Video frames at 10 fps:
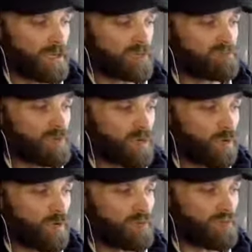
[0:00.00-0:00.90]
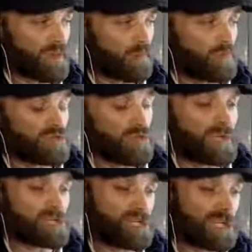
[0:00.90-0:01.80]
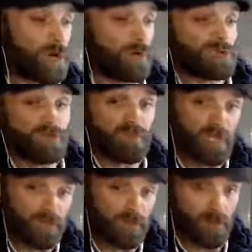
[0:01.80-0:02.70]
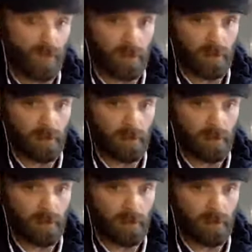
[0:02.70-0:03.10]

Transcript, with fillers: as being one thing, but you actually know it to be another.